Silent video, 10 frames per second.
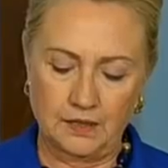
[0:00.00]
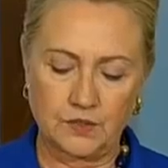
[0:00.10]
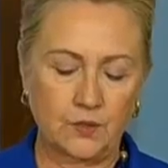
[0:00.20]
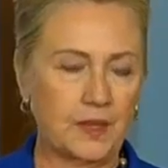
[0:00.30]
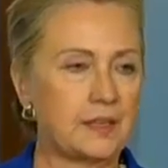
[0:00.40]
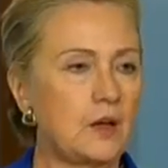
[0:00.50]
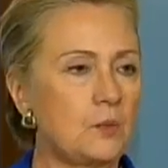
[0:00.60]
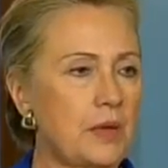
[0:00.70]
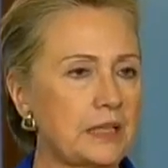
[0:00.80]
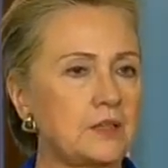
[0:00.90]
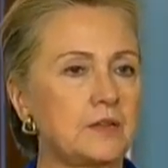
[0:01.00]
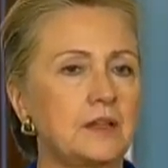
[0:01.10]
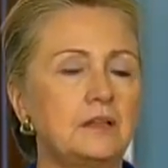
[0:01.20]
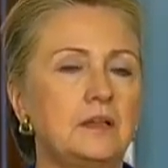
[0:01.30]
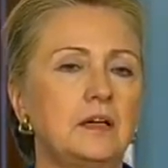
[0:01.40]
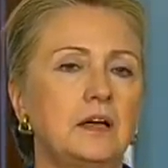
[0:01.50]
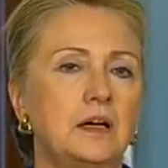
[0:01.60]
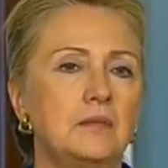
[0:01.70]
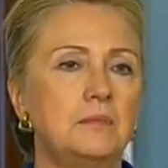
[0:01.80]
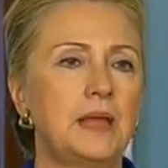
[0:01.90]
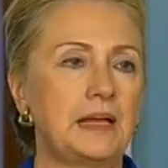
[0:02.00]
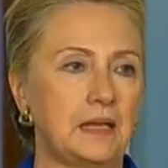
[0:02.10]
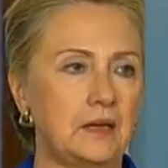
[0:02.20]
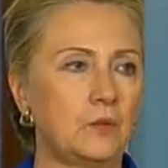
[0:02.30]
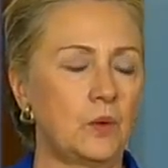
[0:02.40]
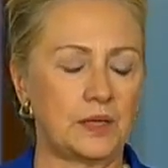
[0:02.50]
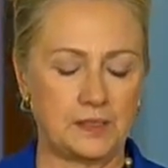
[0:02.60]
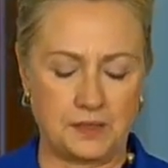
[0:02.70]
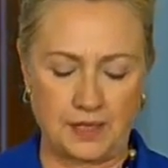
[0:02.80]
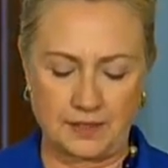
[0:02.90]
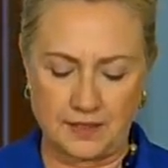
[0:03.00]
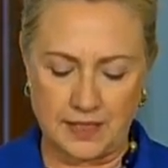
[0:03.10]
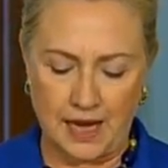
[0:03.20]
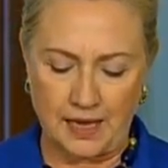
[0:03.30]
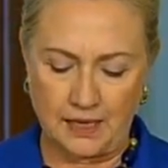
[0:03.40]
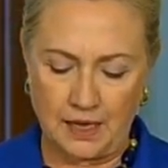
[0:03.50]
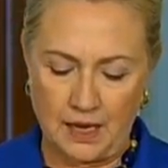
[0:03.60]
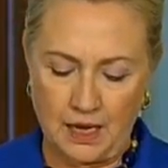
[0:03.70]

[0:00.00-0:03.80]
so they know better than many what is at stake.